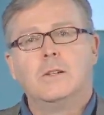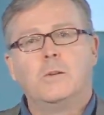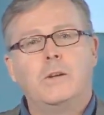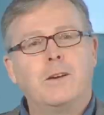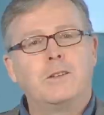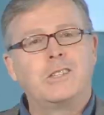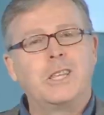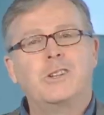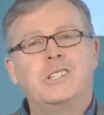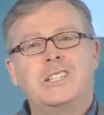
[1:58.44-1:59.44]
We have this
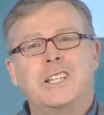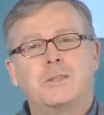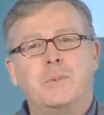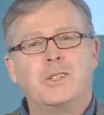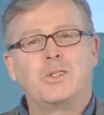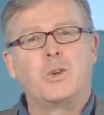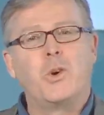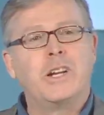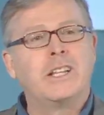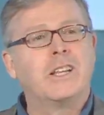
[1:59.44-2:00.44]
energy that's been
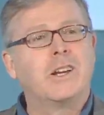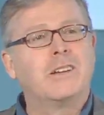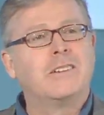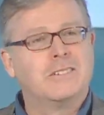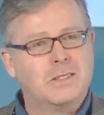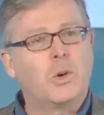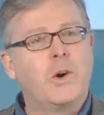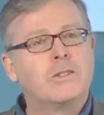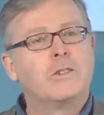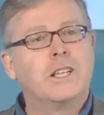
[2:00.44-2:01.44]
stored in the,
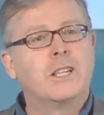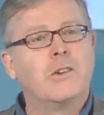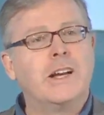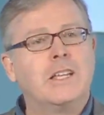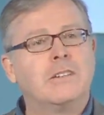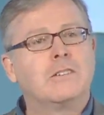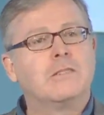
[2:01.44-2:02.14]
sequestered in the ground